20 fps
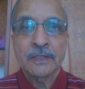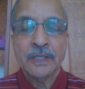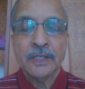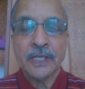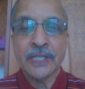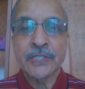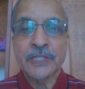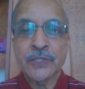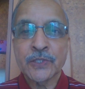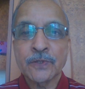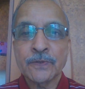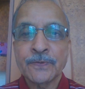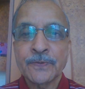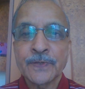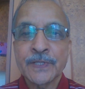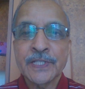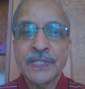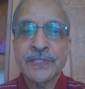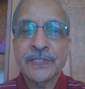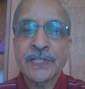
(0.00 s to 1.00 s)

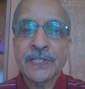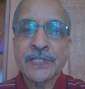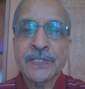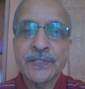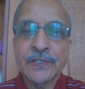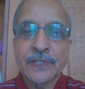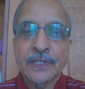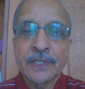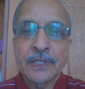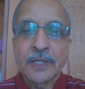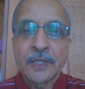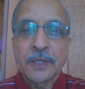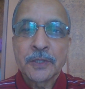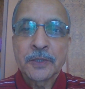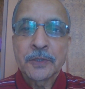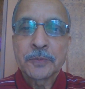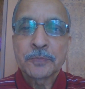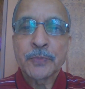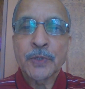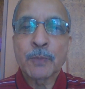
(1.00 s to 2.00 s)
Astrophysicists
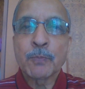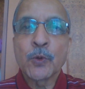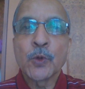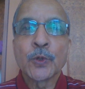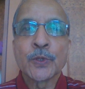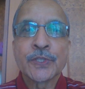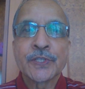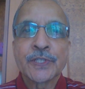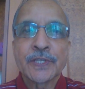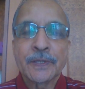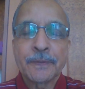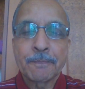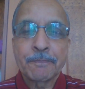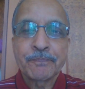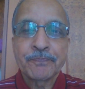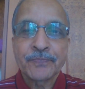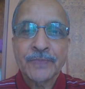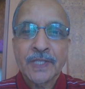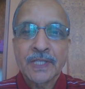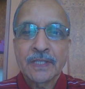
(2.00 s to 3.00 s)
propose
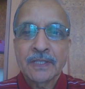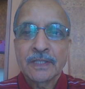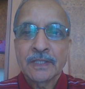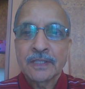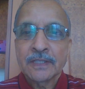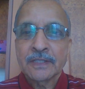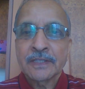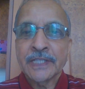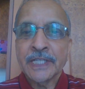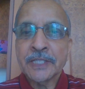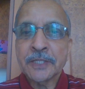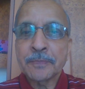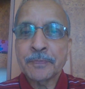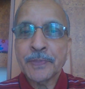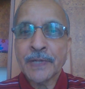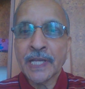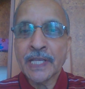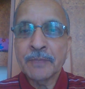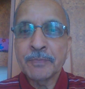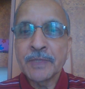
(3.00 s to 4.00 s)
that a
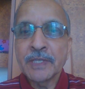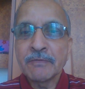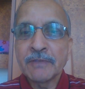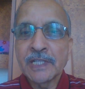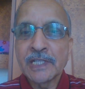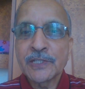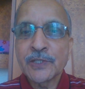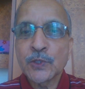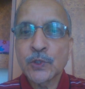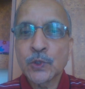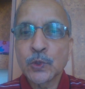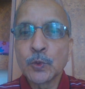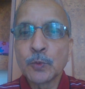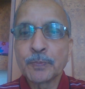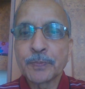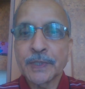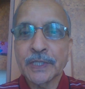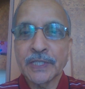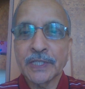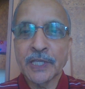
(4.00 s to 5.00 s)
primeval
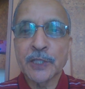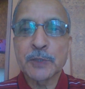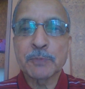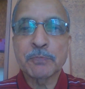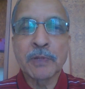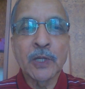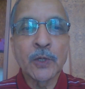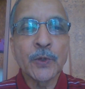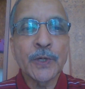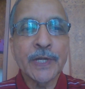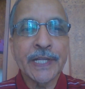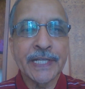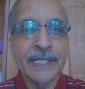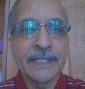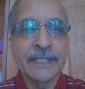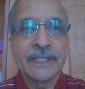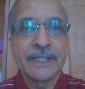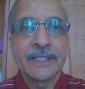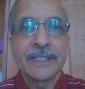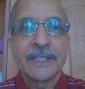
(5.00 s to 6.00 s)
soup
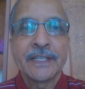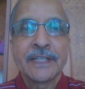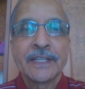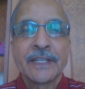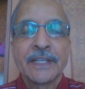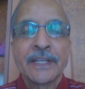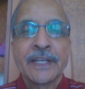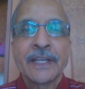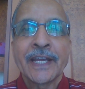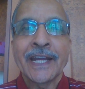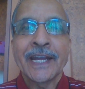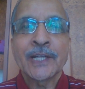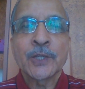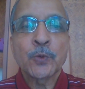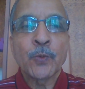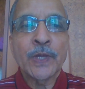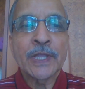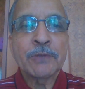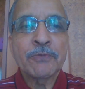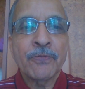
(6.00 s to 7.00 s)
exploded at
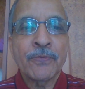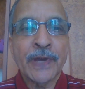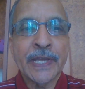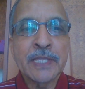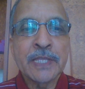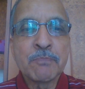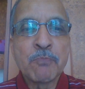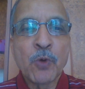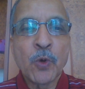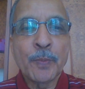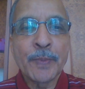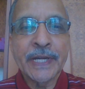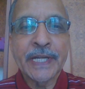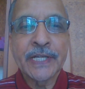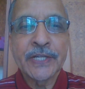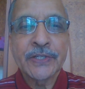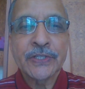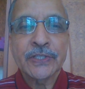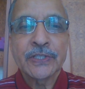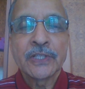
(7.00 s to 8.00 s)
one fine
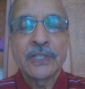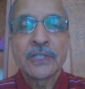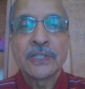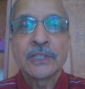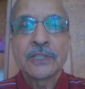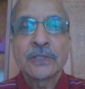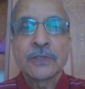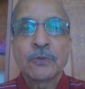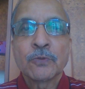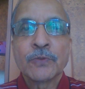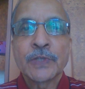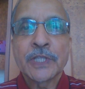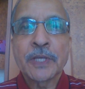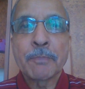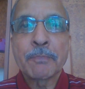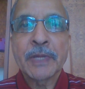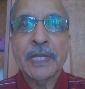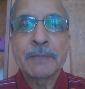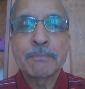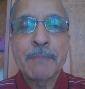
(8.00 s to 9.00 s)
moment with a
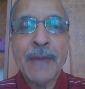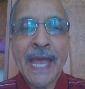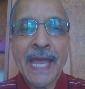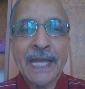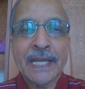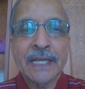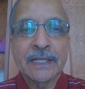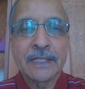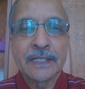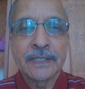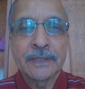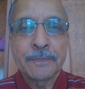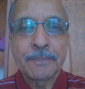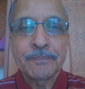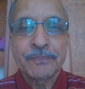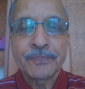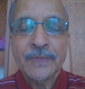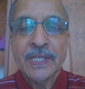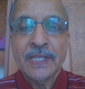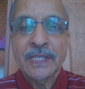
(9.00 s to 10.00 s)
Big Bang,
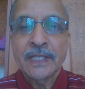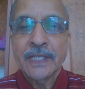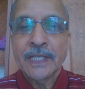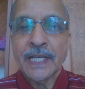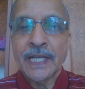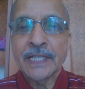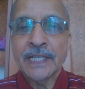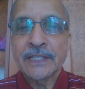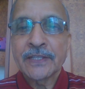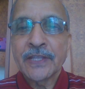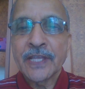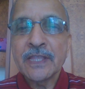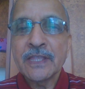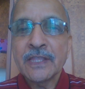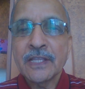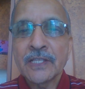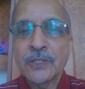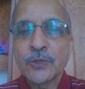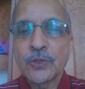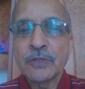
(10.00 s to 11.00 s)
and then
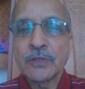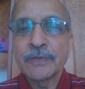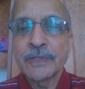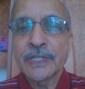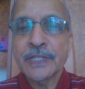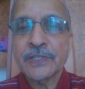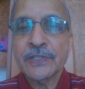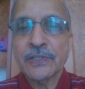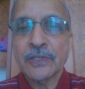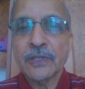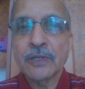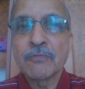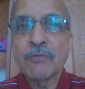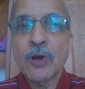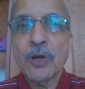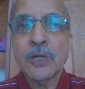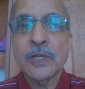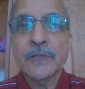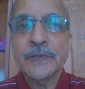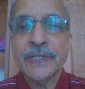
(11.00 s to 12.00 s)
the universe
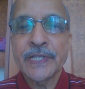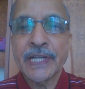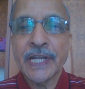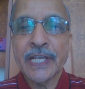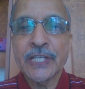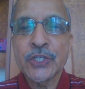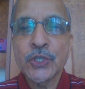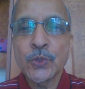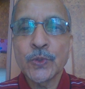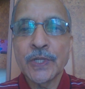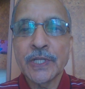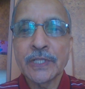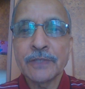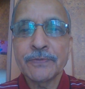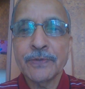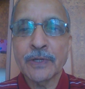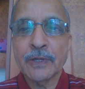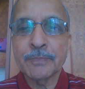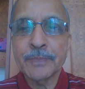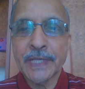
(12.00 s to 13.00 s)
evolved gradually
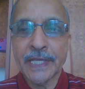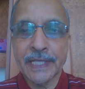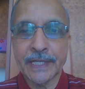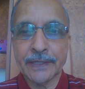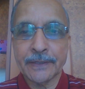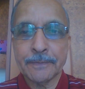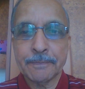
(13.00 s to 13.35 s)
from there.